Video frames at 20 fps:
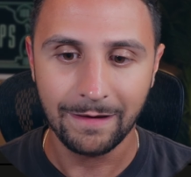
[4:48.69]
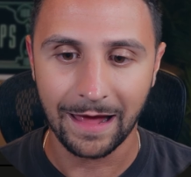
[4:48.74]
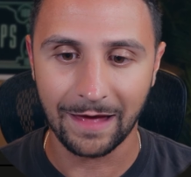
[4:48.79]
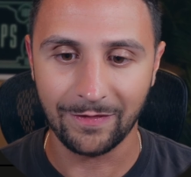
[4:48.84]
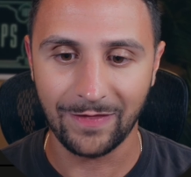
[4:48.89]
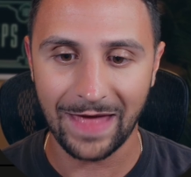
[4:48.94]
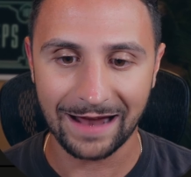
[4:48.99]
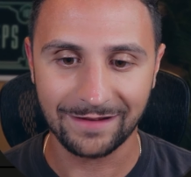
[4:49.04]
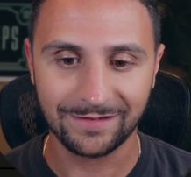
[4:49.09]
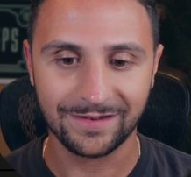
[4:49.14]

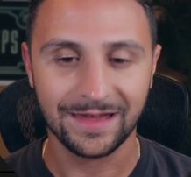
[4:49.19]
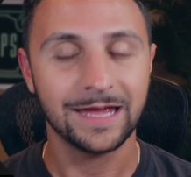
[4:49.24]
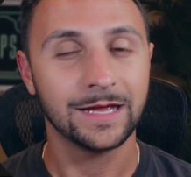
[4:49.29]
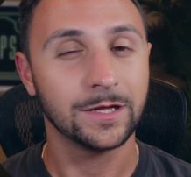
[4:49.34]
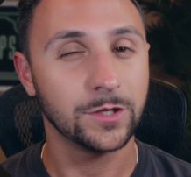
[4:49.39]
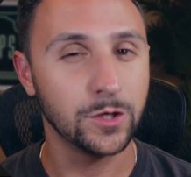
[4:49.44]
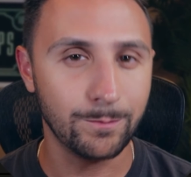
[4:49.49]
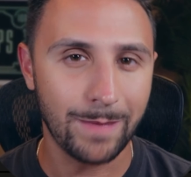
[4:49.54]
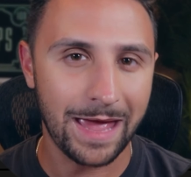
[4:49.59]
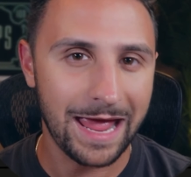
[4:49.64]
And that's,
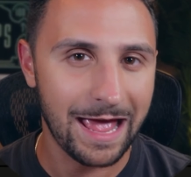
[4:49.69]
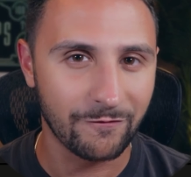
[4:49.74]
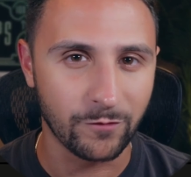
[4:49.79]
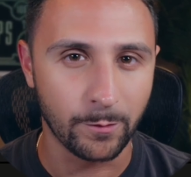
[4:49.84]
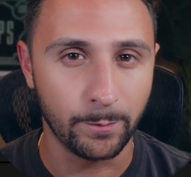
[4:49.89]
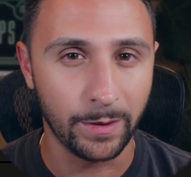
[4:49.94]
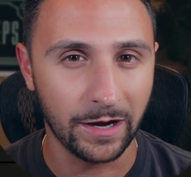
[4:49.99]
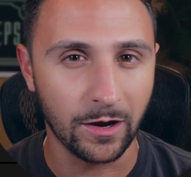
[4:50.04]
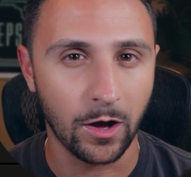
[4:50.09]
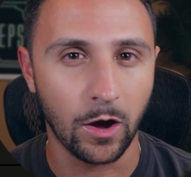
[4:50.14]
you may have a
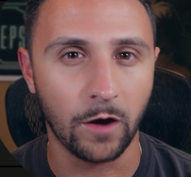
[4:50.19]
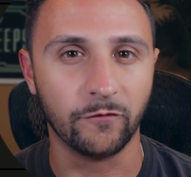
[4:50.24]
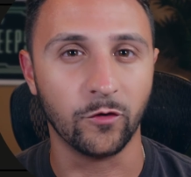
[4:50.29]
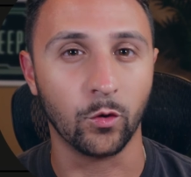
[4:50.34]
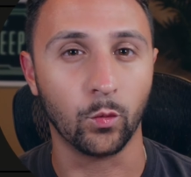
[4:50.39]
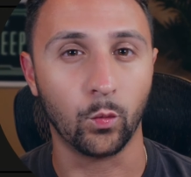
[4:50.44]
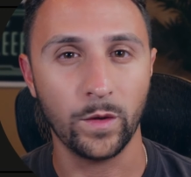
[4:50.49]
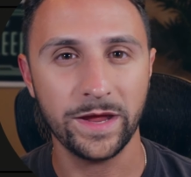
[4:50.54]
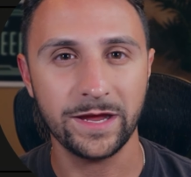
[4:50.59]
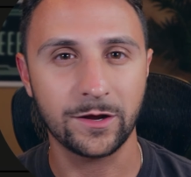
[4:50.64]
bit of a
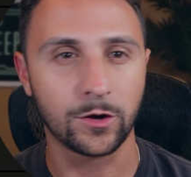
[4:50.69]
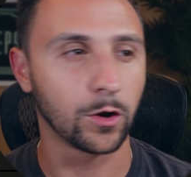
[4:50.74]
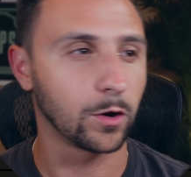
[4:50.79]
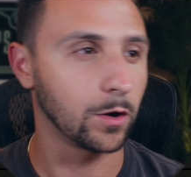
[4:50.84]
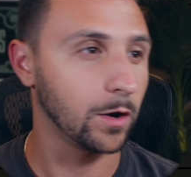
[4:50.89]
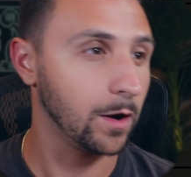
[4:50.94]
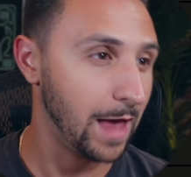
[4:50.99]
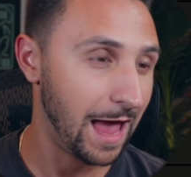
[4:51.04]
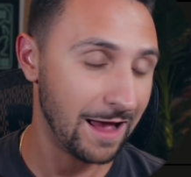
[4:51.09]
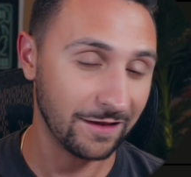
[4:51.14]

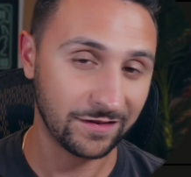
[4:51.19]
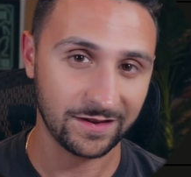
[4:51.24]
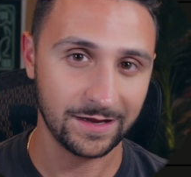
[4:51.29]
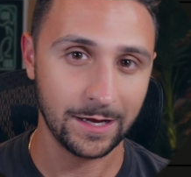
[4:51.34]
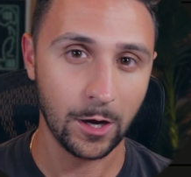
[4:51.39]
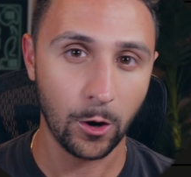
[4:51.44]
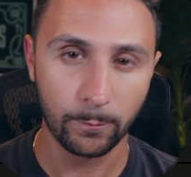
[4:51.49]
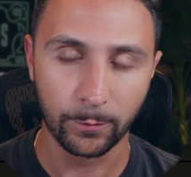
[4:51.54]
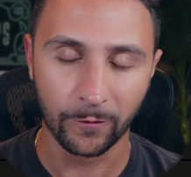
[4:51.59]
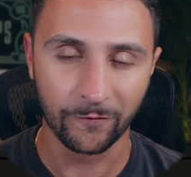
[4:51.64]
weaker
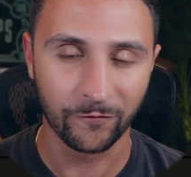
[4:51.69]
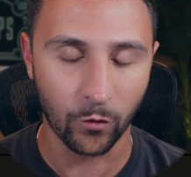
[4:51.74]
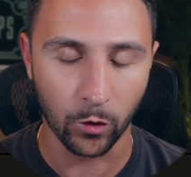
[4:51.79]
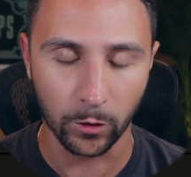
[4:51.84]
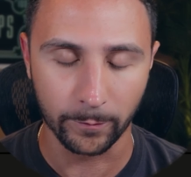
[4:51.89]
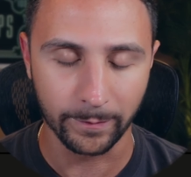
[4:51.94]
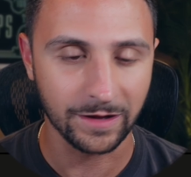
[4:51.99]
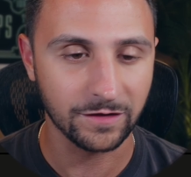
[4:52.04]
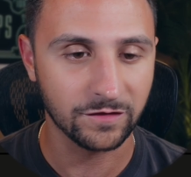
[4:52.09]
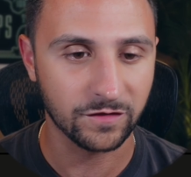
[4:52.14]
SEO
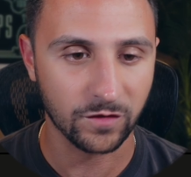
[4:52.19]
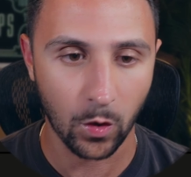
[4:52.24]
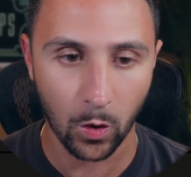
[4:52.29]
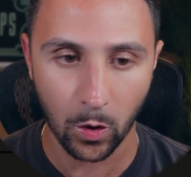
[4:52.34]
performance